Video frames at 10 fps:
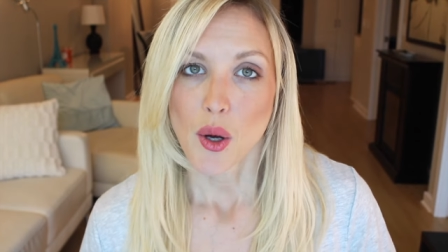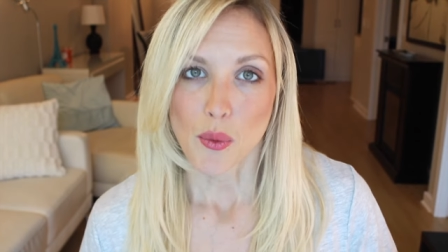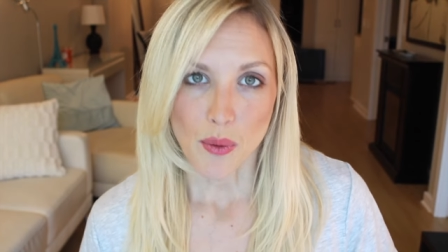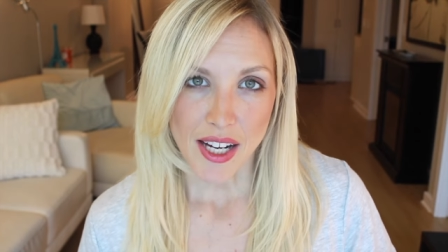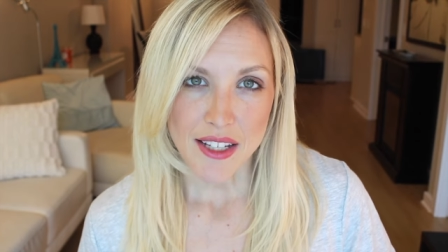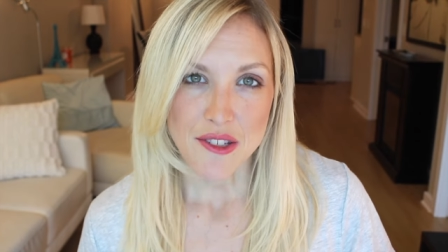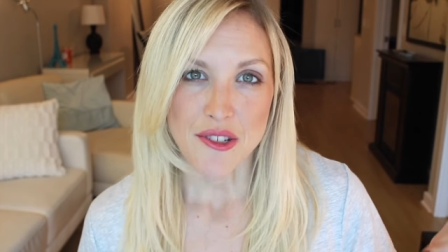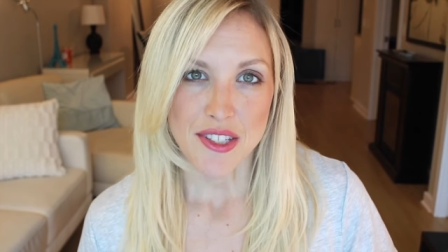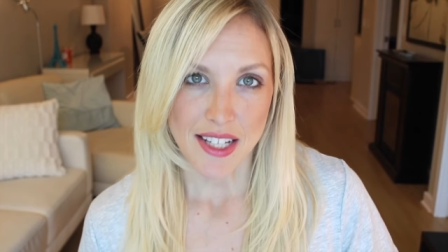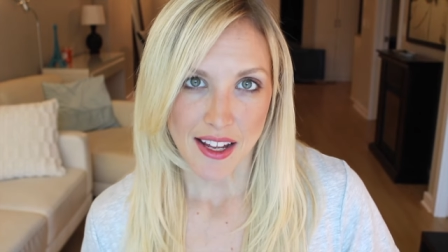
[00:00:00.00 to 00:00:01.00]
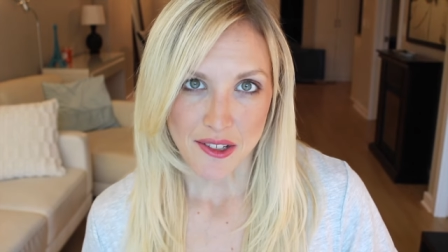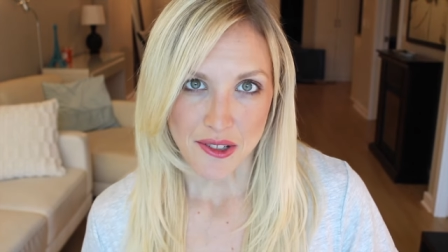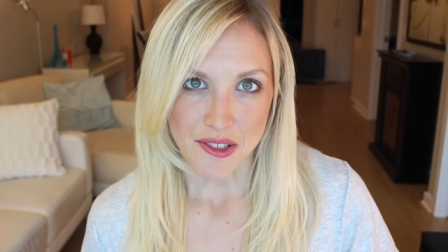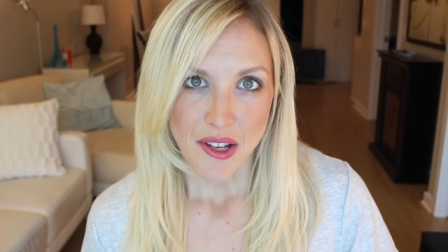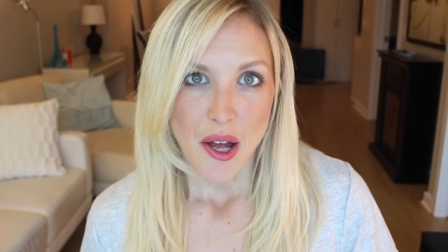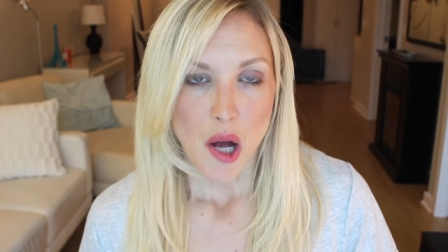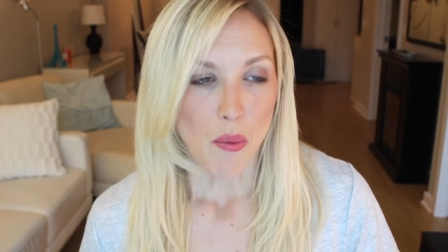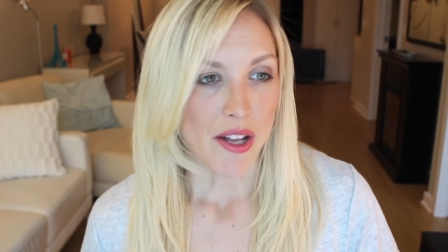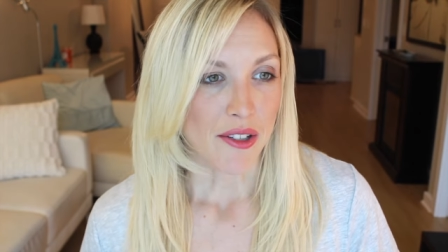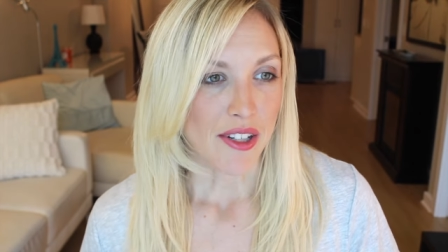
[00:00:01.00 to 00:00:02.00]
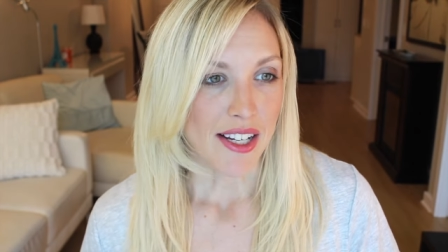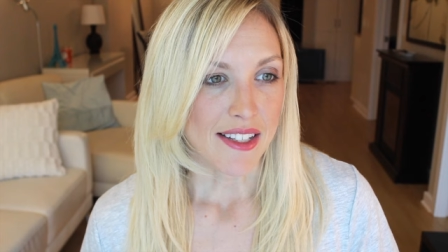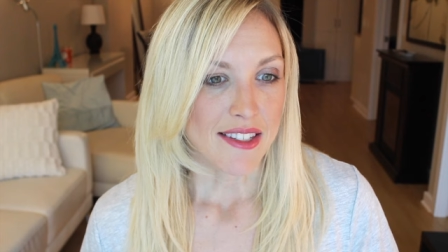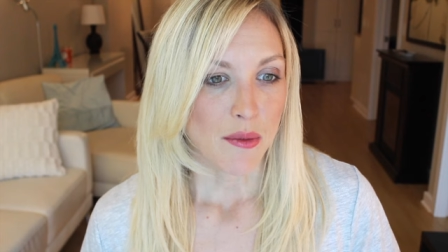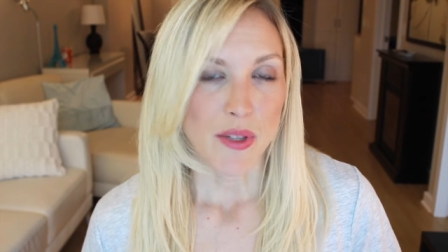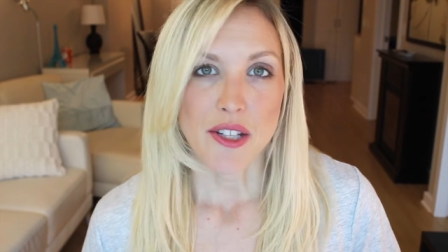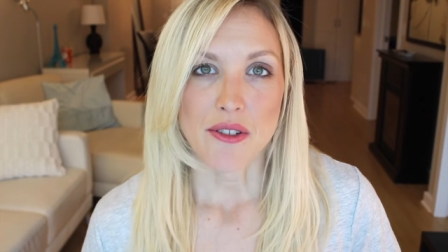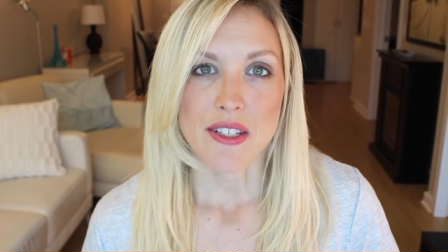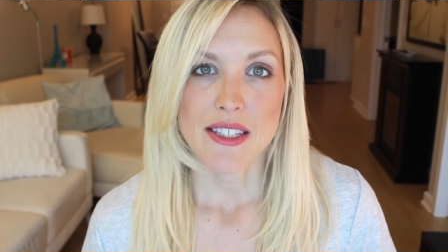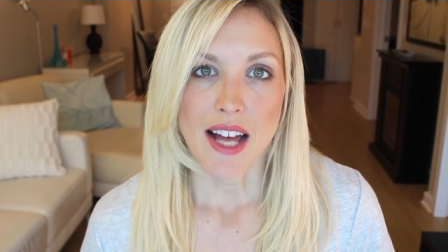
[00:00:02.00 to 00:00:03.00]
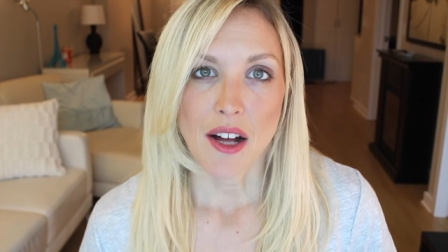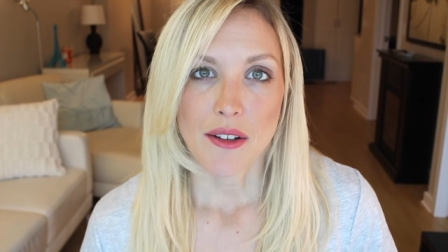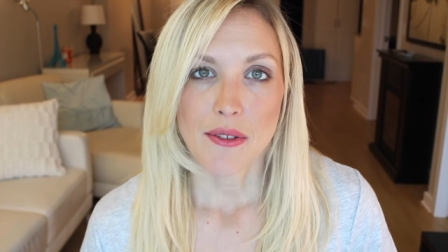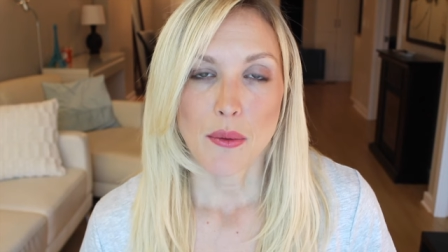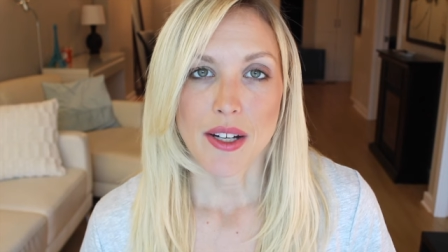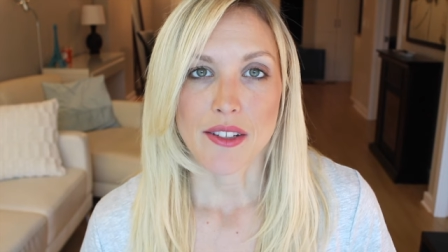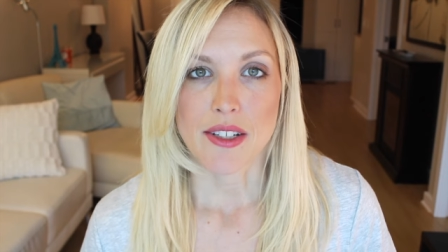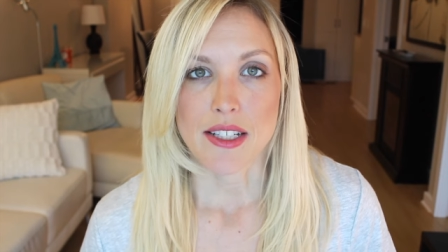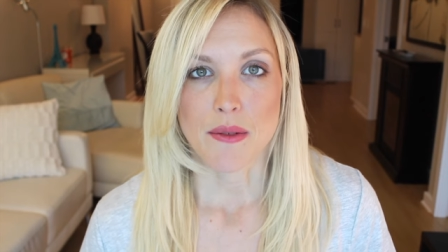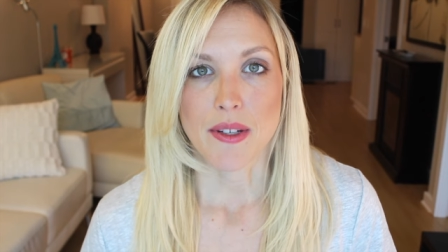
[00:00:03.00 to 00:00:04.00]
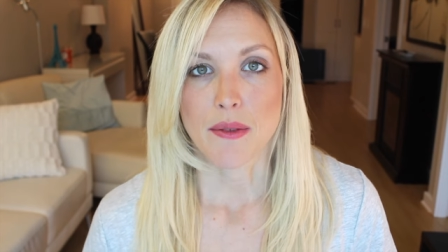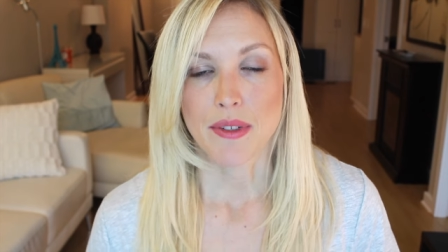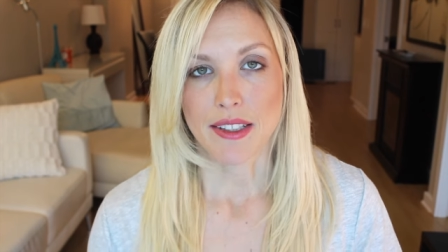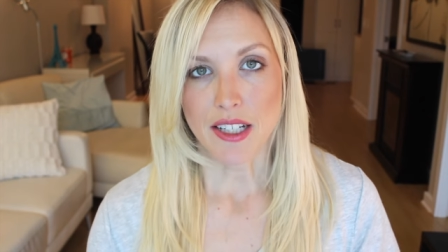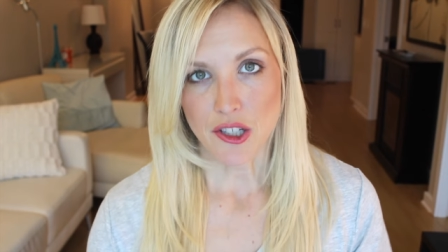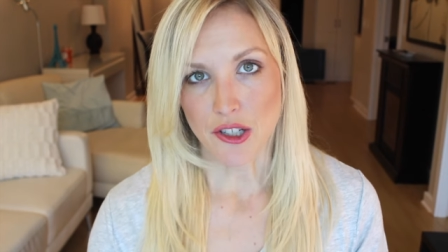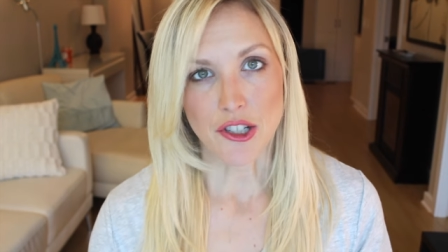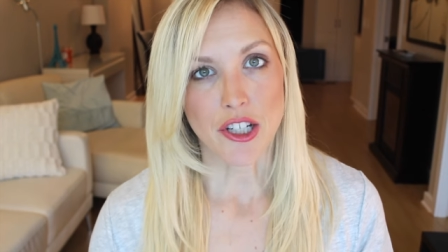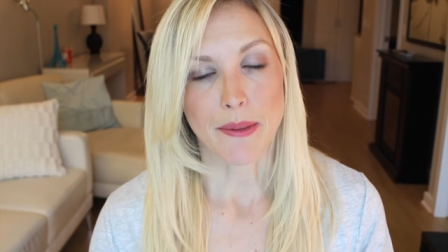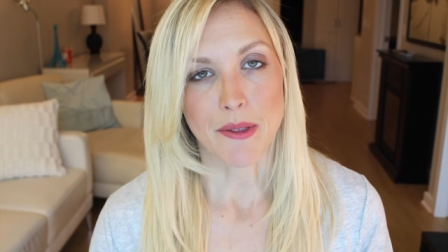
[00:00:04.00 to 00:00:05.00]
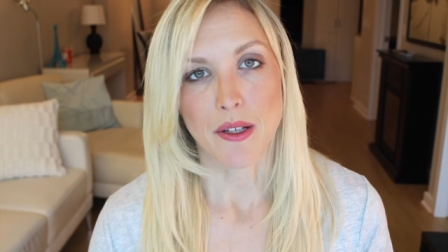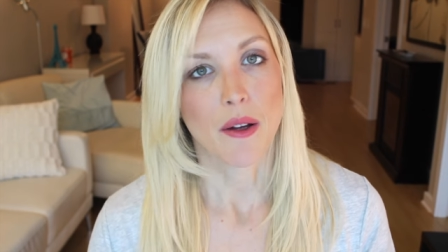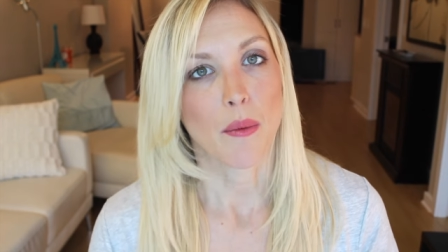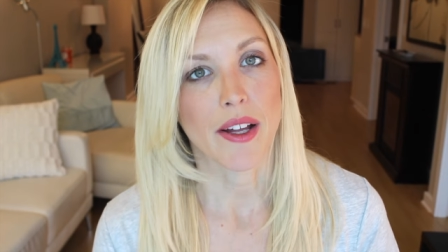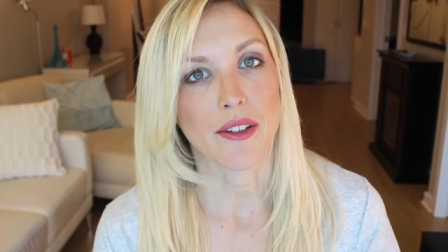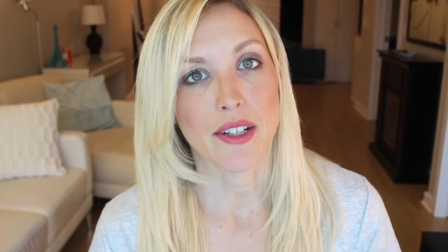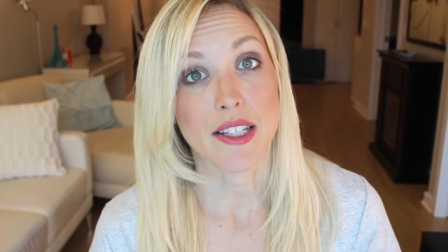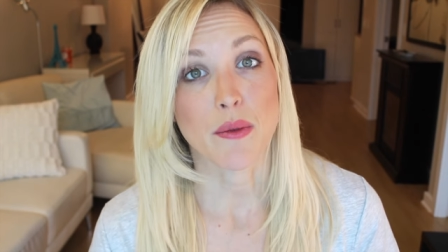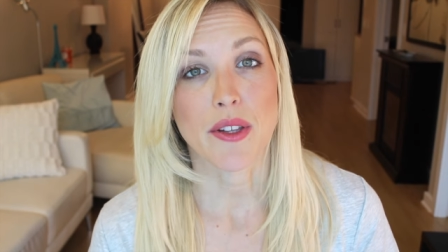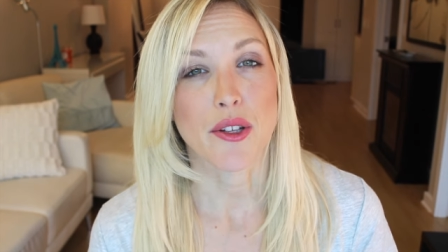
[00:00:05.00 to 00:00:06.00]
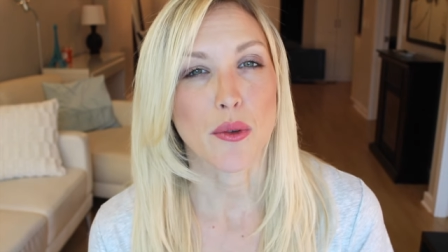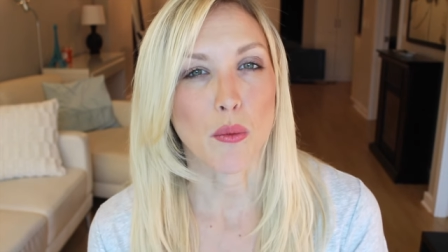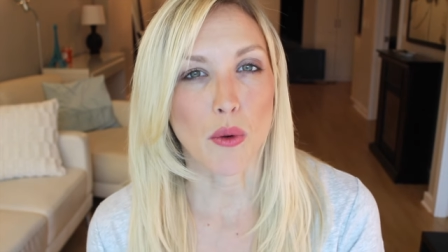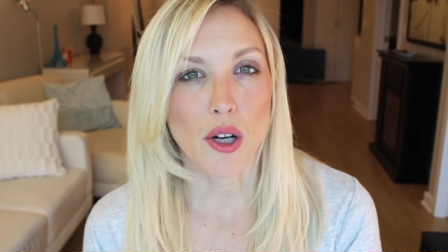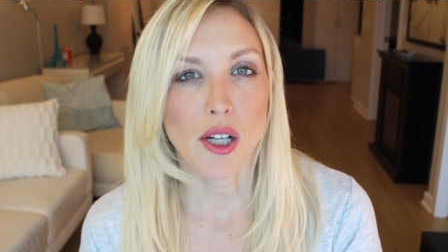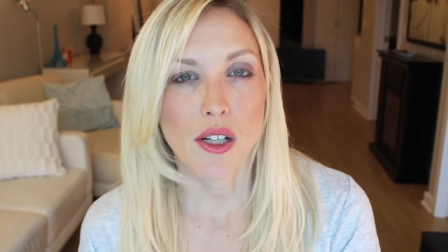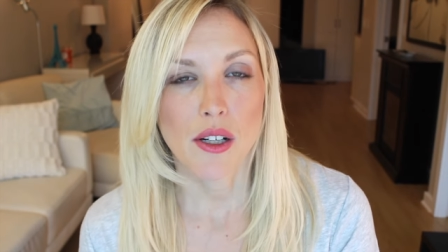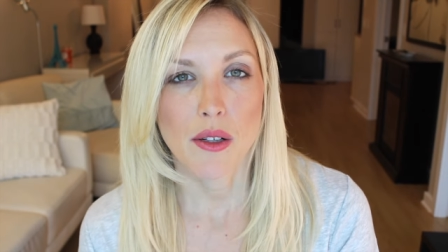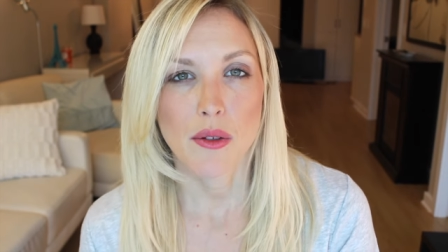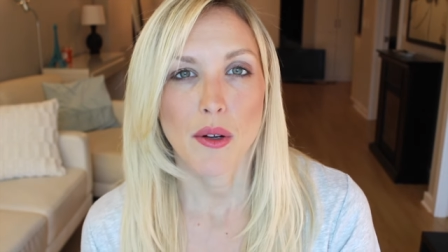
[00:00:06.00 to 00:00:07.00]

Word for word: Raise your standards, whether it's with yourself, whether it's with relationships, whether it's with your work.